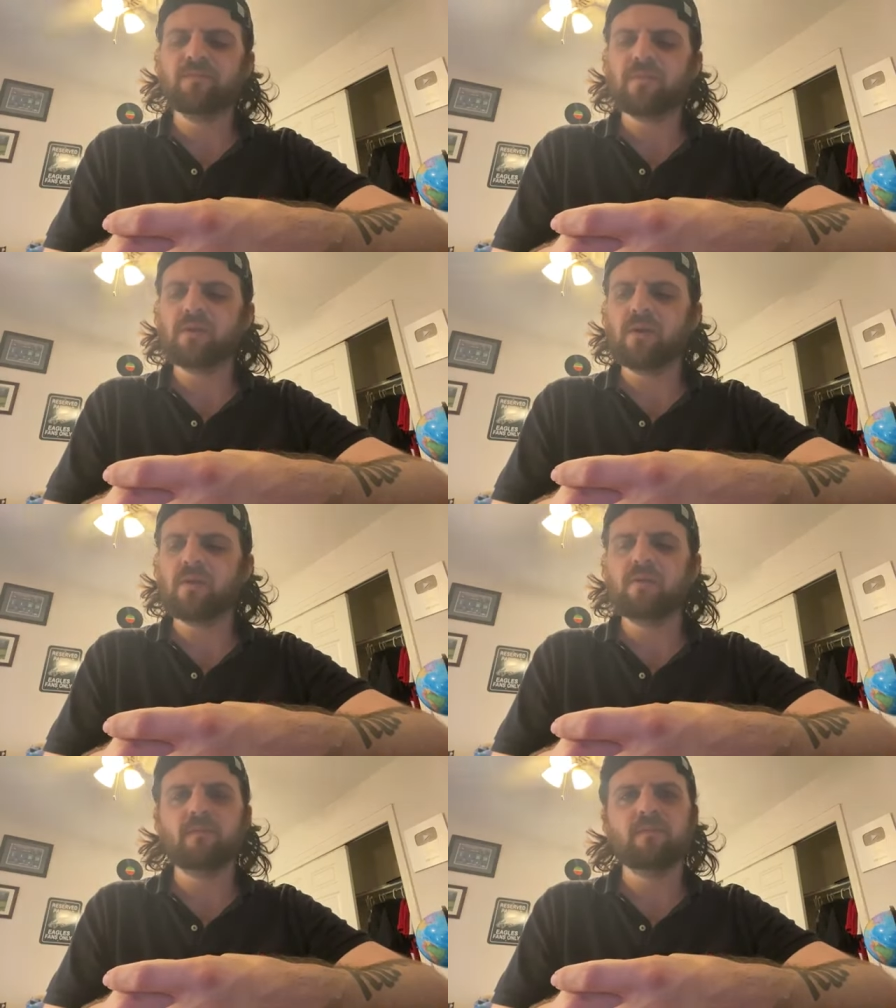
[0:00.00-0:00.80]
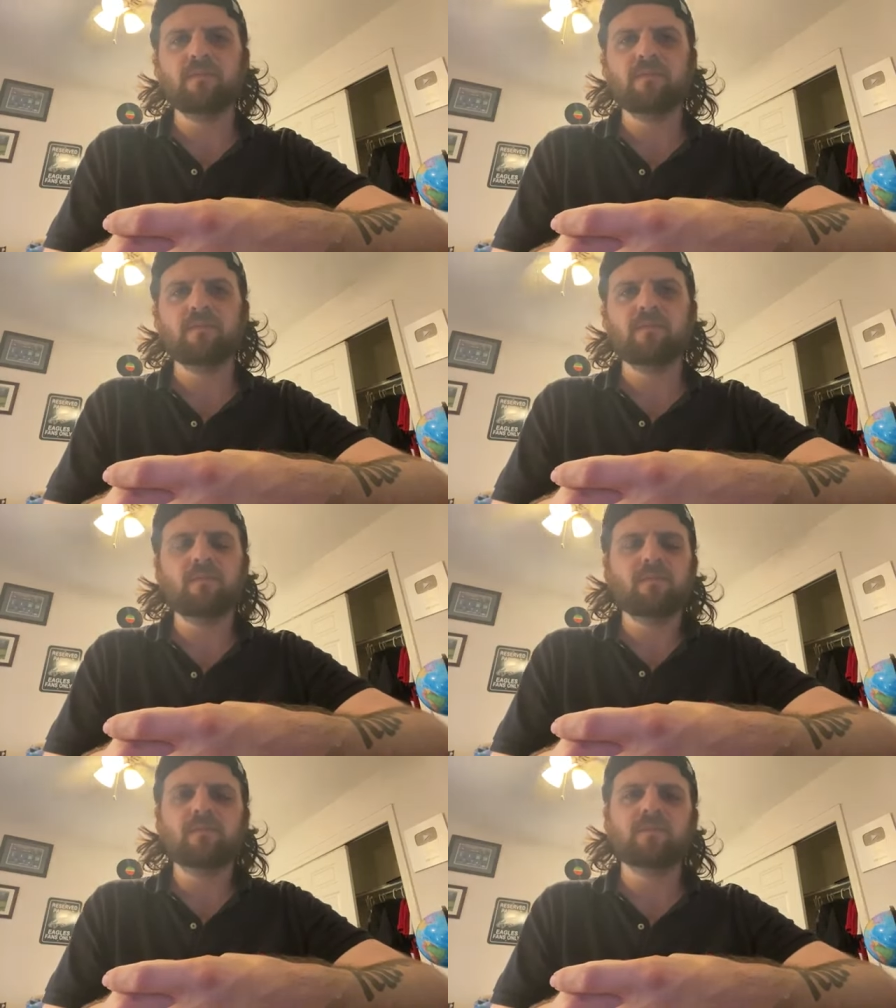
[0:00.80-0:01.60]
So
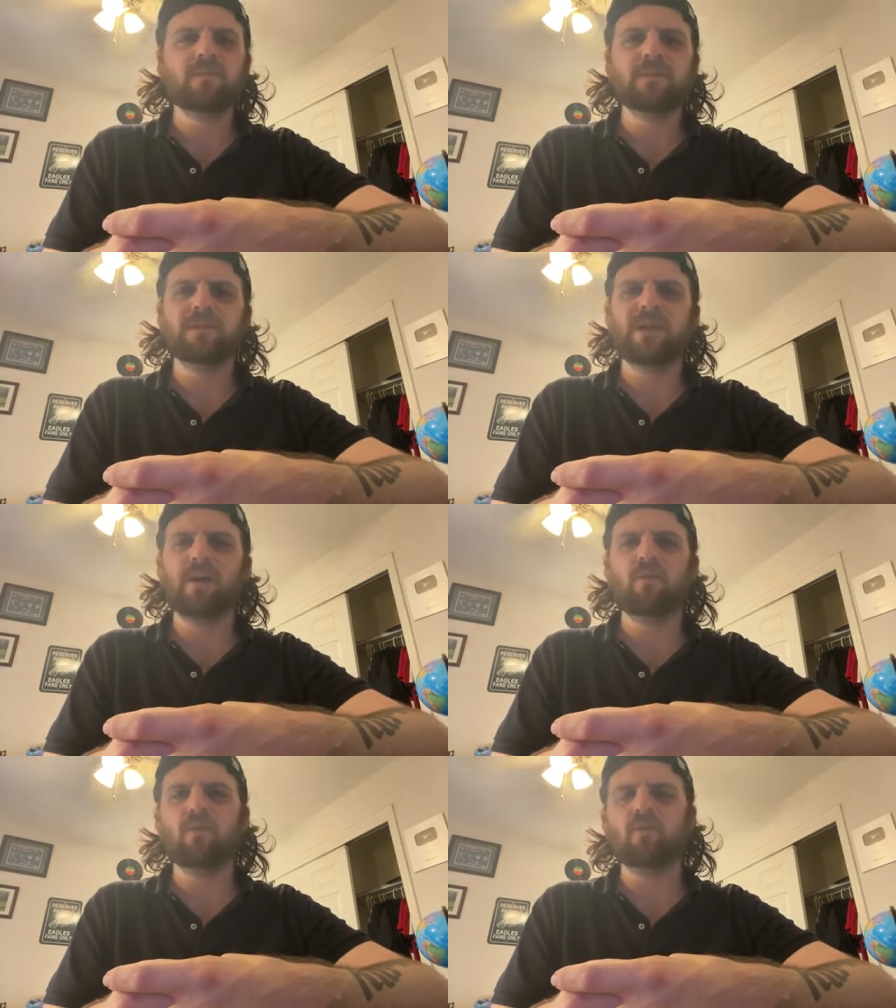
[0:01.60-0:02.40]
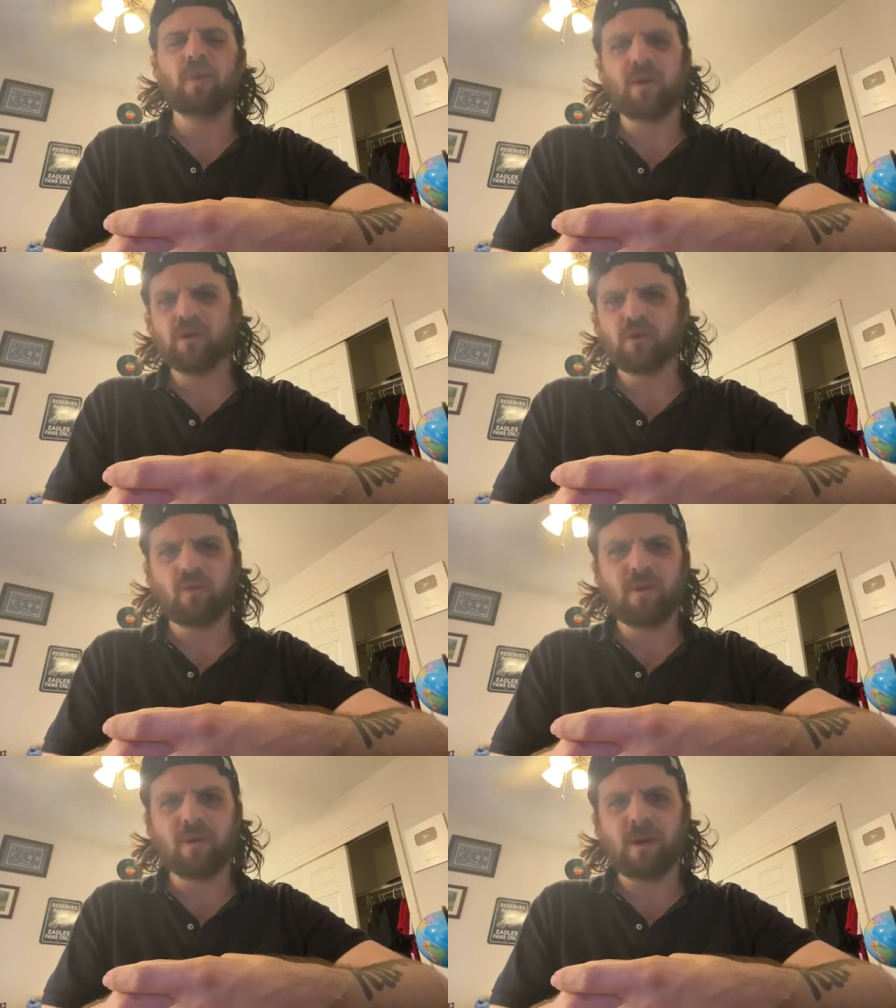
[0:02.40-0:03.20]
it's a sad world when I just
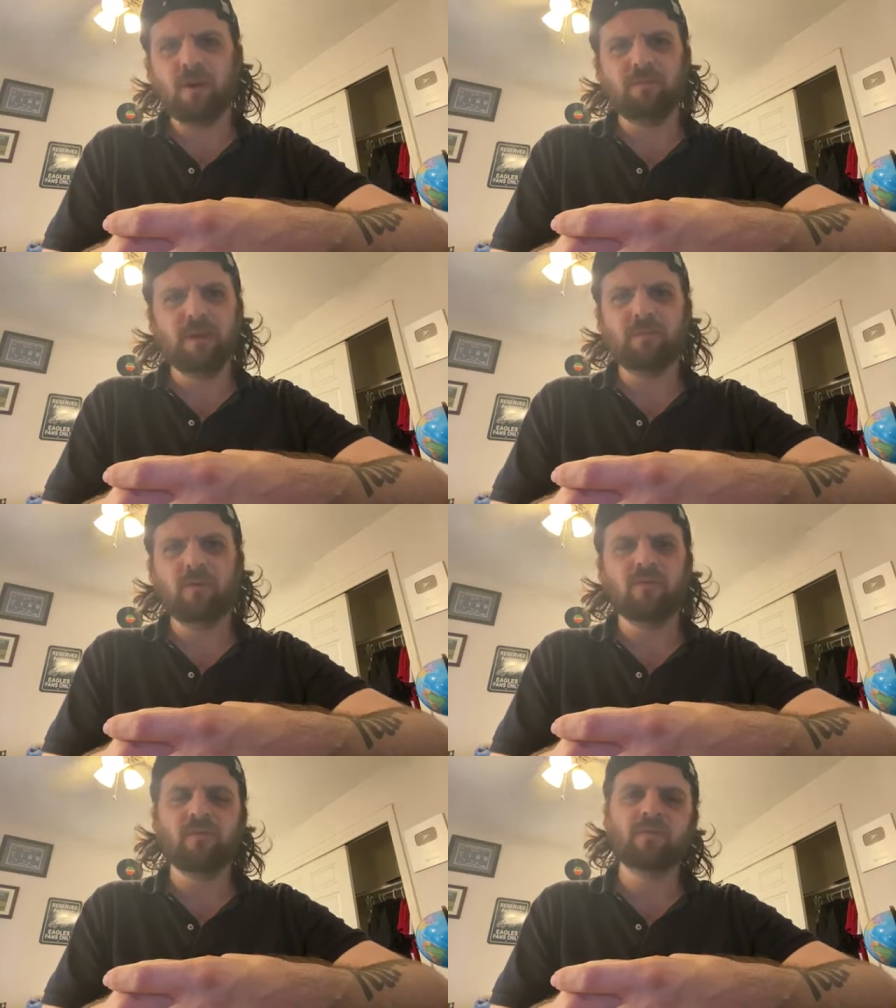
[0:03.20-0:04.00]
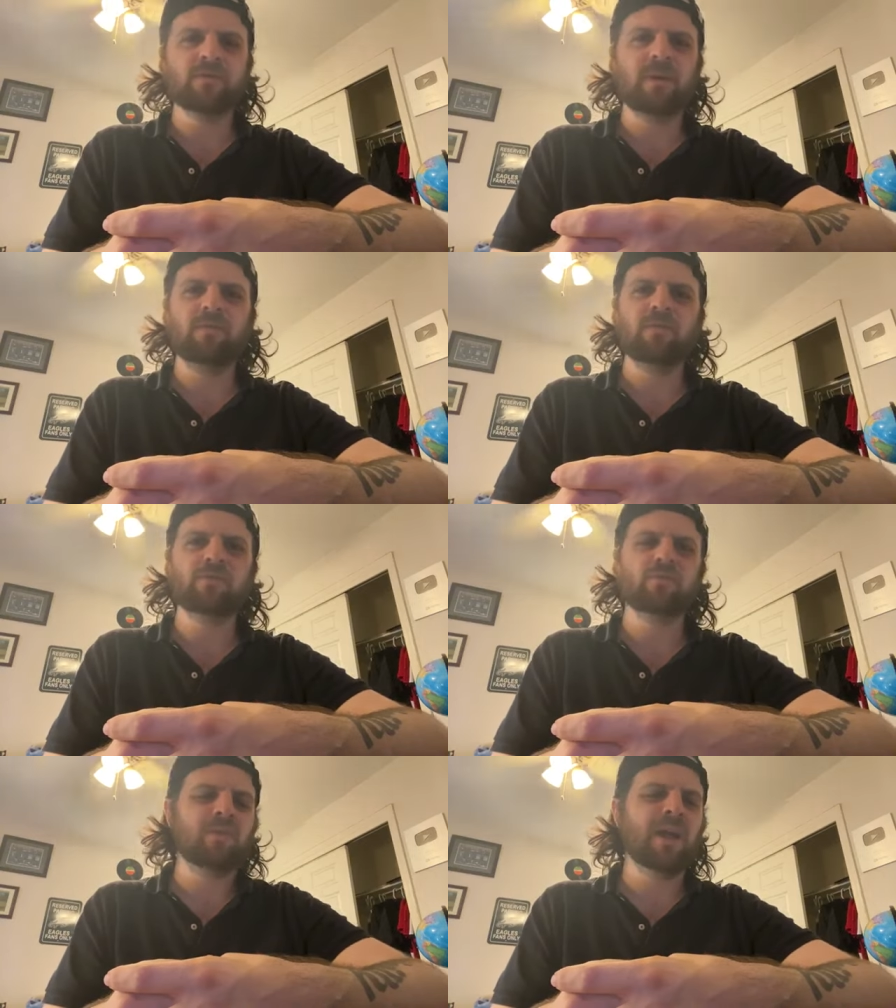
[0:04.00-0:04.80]
wanted to help people for seven years
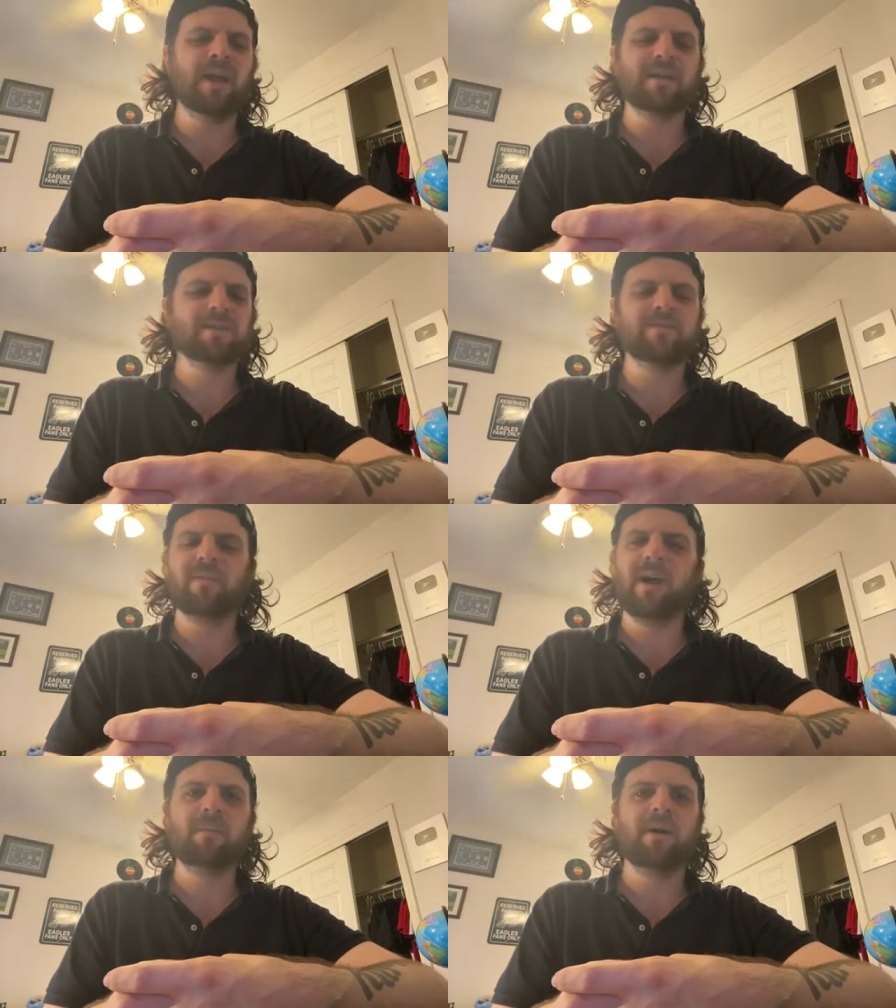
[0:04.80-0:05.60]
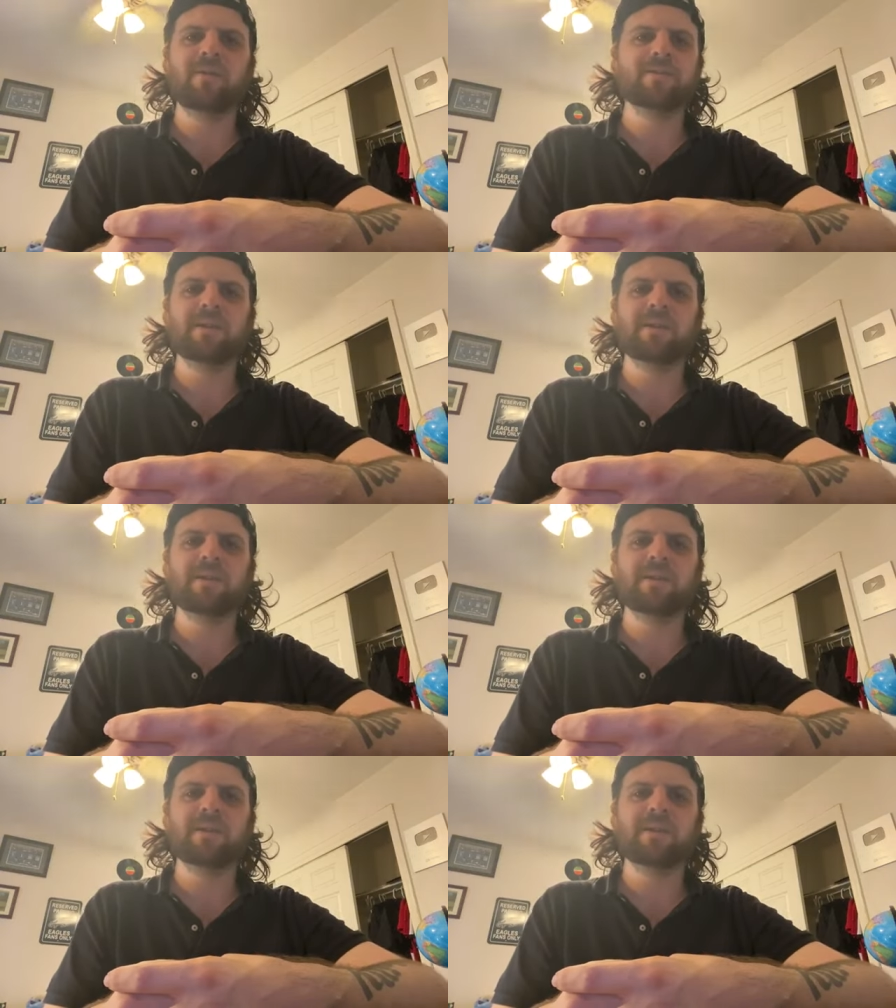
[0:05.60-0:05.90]
to relax, vibe out,